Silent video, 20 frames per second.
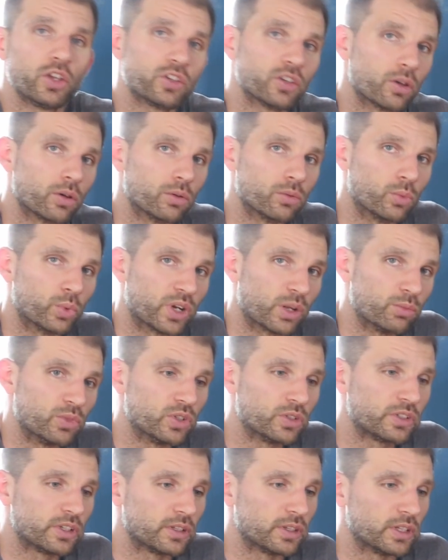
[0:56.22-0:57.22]
So when I'm
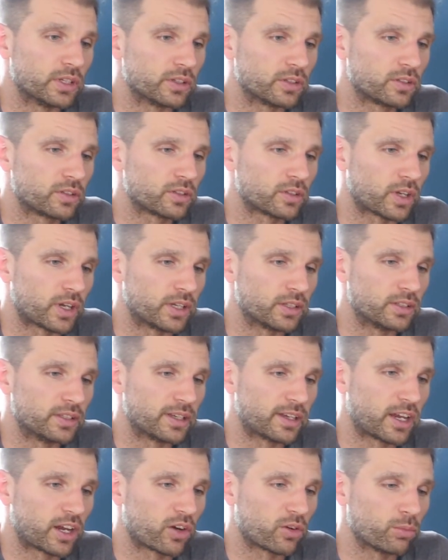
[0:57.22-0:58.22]
using this to
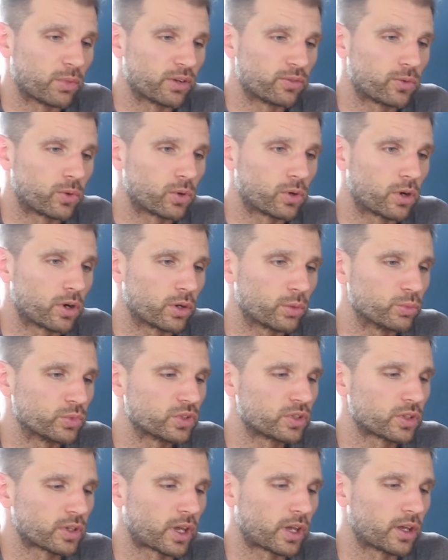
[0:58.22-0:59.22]
take care of my
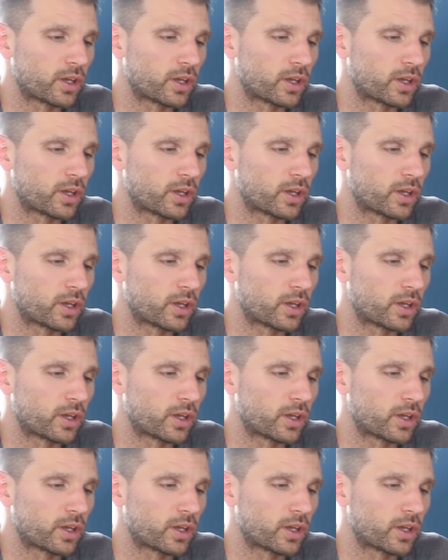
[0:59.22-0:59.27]
forearms,